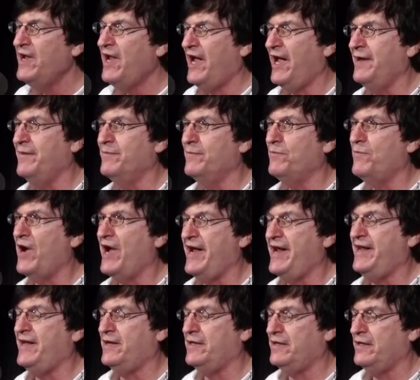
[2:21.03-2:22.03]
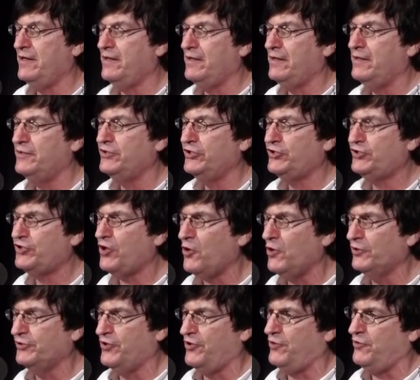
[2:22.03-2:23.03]
And my
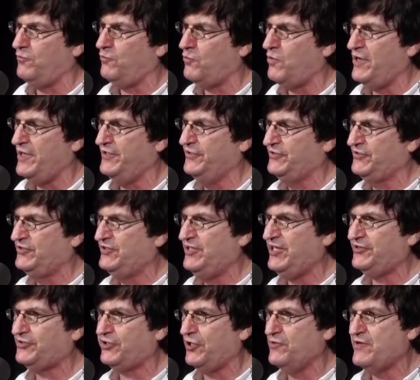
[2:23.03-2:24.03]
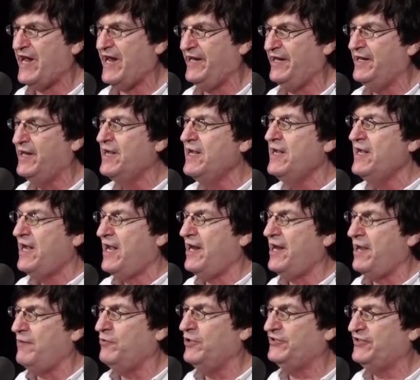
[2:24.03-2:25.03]
shoulder was dislocated, and
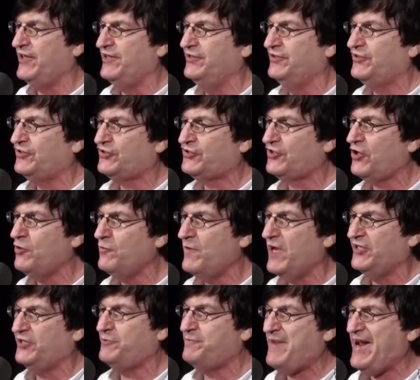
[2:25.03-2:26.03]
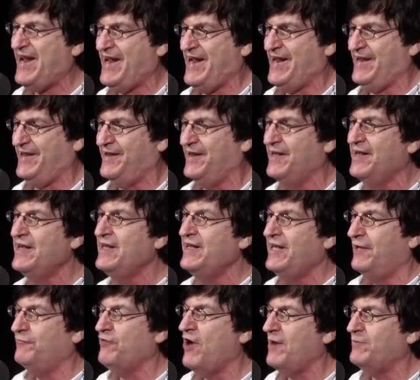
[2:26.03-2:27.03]
I was in so much pain,
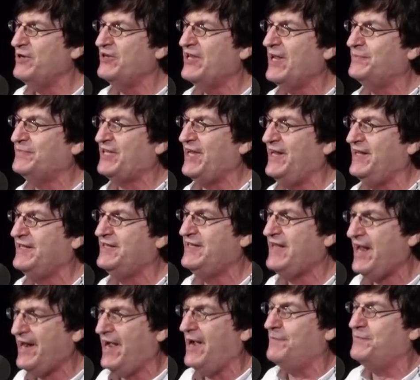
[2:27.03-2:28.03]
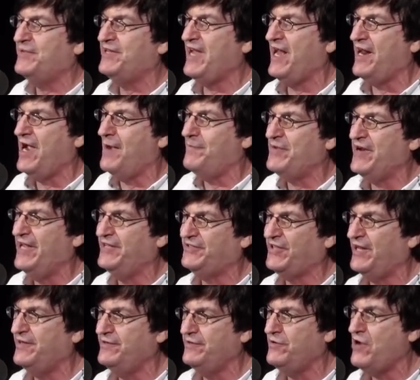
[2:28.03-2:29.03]
and Robert kept saying, get up, get up. And I
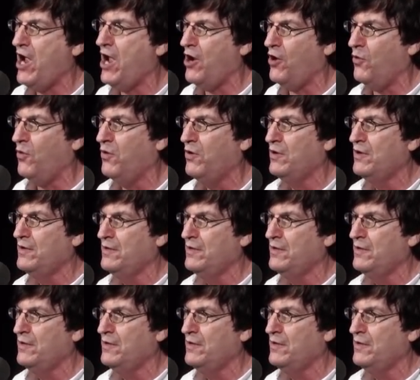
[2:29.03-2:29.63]
said, no.